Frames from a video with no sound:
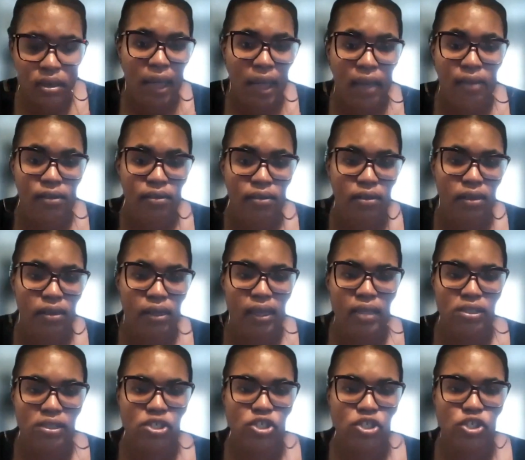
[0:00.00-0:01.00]
And
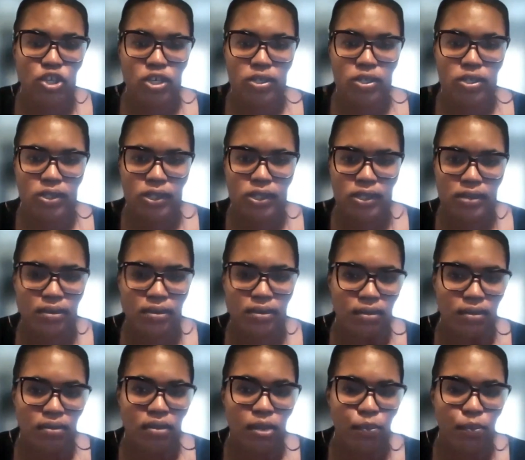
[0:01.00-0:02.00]
it's just
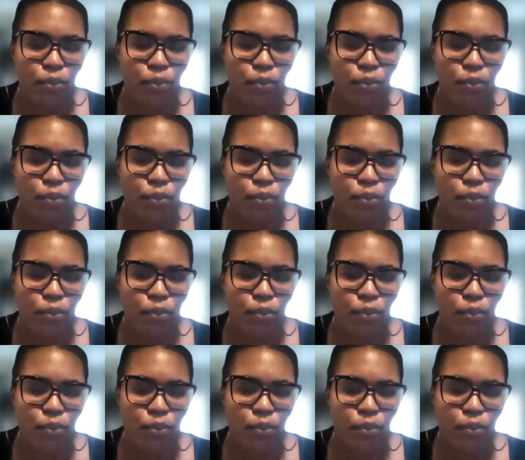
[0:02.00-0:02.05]
the